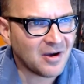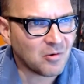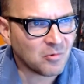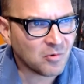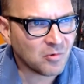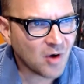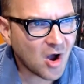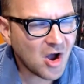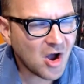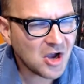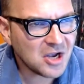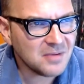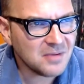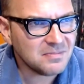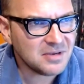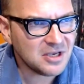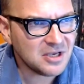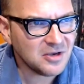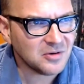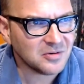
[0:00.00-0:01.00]
raw
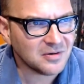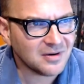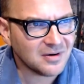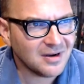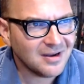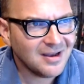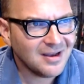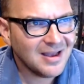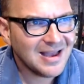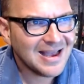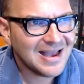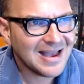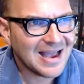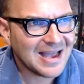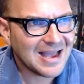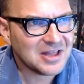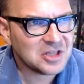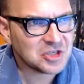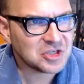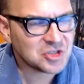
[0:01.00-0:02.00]
compute,
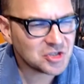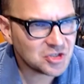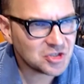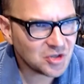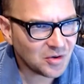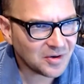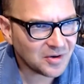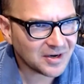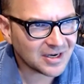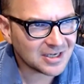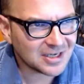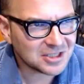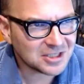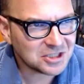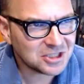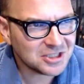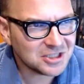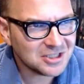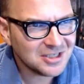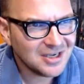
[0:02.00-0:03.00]
the
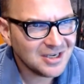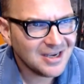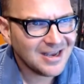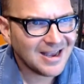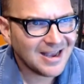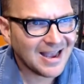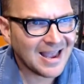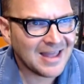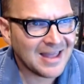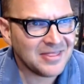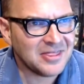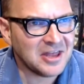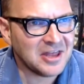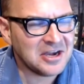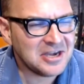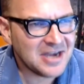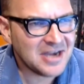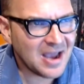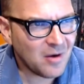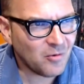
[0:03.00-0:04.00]
storage, and the
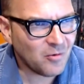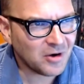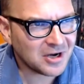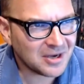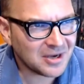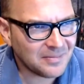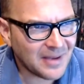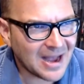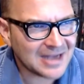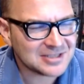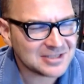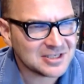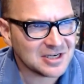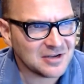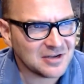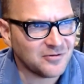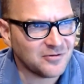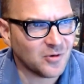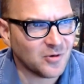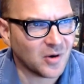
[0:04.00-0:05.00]
network
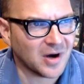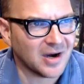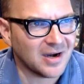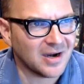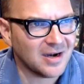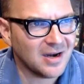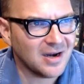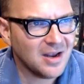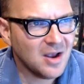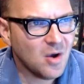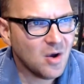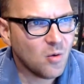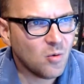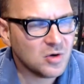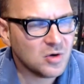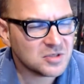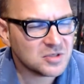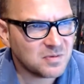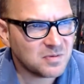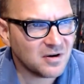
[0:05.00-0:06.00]
capacity for it
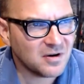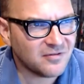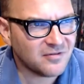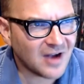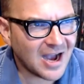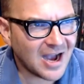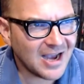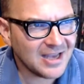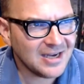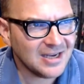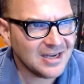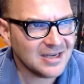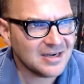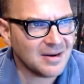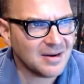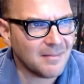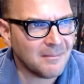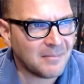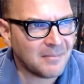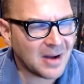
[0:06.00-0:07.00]
was provided
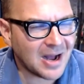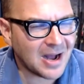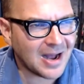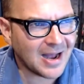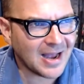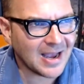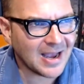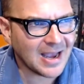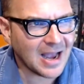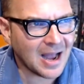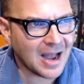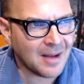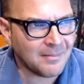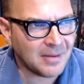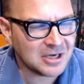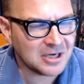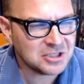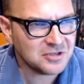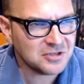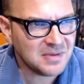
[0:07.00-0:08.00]
by a
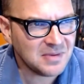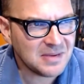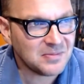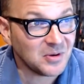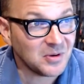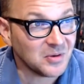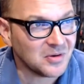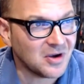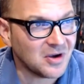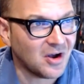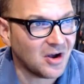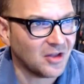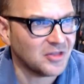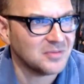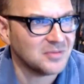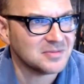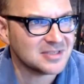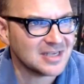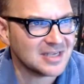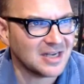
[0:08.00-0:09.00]
bunch of people who called
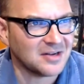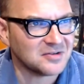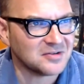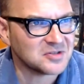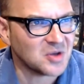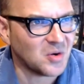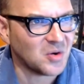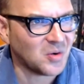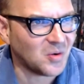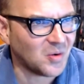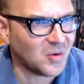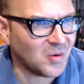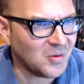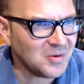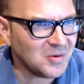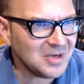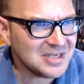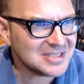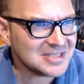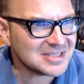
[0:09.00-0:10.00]
themselves,
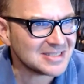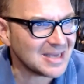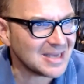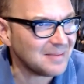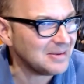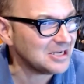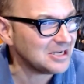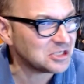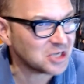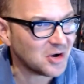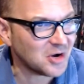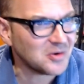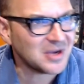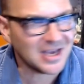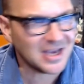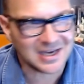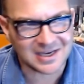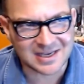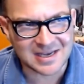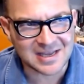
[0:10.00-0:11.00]
only
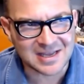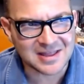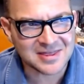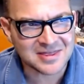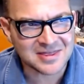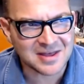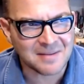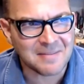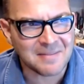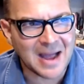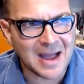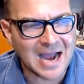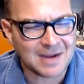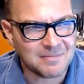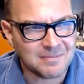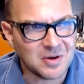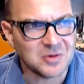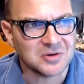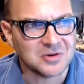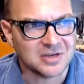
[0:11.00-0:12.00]
semi-jokingly, the
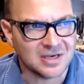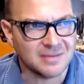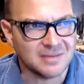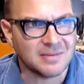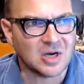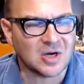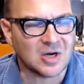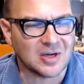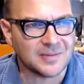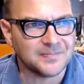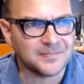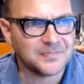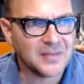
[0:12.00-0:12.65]
Backbone Cabal.